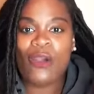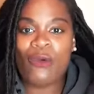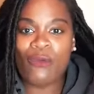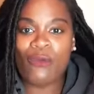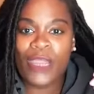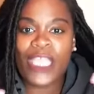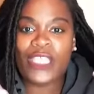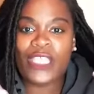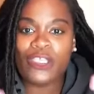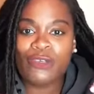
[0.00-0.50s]

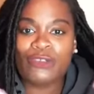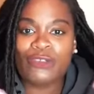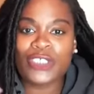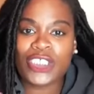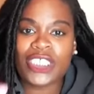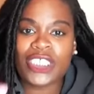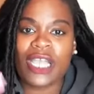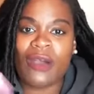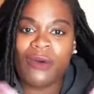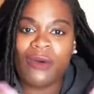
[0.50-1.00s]
When you
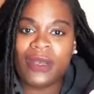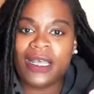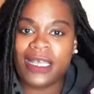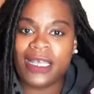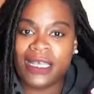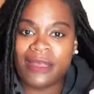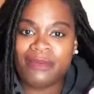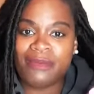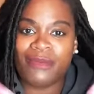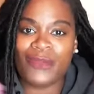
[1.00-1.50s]
show
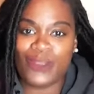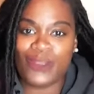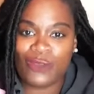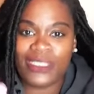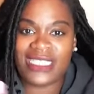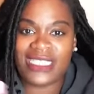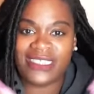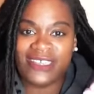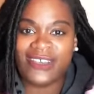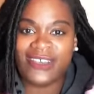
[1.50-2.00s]
up, you
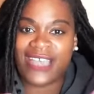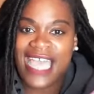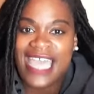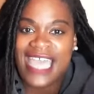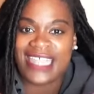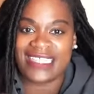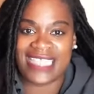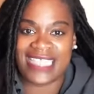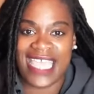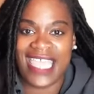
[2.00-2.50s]
still
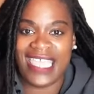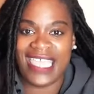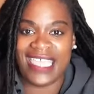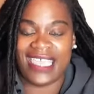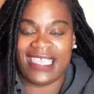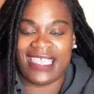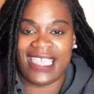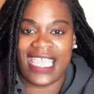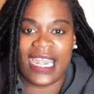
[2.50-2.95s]
got to take it.